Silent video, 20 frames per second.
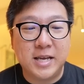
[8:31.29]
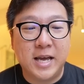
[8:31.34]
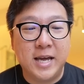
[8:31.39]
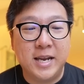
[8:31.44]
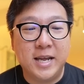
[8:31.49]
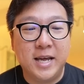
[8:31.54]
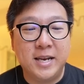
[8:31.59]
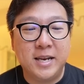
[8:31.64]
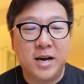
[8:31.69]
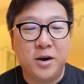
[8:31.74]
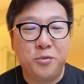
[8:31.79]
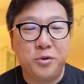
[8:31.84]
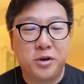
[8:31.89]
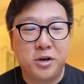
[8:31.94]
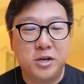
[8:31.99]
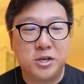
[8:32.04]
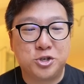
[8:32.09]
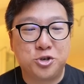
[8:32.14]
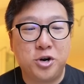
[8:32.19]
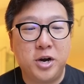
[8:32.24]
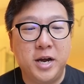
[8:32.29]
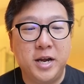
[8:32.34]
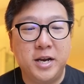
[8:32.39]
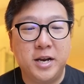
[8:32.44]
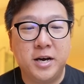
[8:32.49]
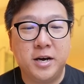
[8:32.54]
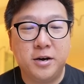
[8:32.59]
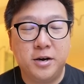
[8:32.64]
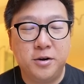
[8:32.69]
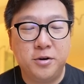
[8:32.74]
And then now we're going to try
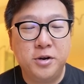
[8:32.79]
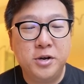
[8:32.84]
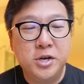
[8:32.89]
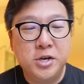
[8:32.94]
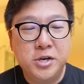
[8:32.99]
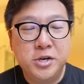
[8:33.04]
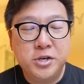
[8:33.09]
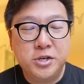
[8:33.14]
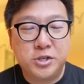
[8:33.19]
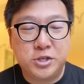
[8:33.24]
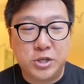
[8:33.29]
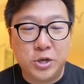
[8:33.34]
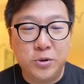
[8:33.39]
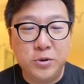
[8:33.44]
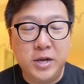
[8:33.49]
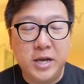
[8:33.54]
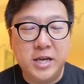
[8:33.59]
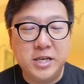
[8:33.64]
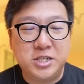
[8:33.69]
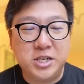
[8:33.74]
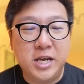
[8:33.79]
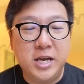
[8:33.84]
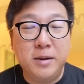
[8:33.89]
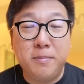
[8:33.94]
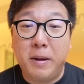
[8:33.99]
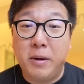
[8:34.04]
and Stone Edge it.